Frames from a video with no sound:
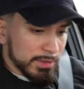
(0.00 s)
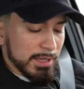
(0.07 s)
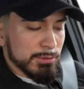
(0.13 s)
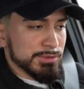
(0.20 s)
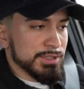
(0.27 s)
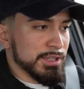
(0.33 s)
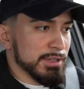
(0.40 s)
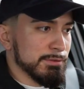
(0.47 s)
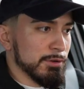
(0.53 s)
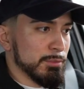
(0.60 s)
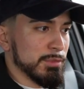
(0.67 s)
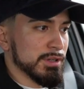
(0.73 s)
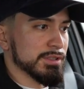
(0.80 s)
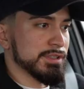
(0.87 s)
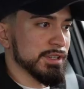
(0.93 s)
that was needed
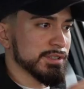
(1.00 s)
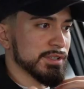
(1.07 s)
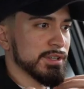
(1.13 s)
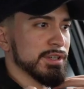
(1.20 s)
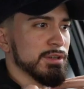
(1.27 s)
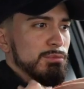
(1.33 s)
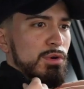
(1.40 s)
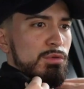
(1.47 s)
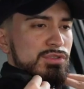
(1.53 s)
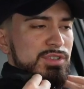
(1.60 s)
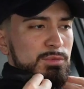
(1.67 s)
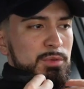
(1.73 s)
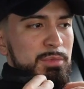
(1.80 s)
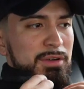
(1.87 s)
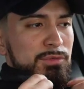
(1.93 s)
from us yesterday. Bro, what's
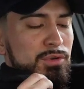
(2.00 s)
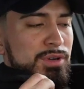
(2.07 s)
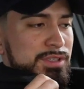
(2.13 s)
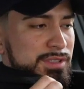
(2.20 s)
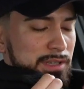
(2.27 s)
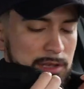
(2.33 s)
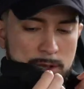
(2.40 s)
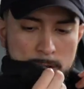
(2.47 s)
up with my voice?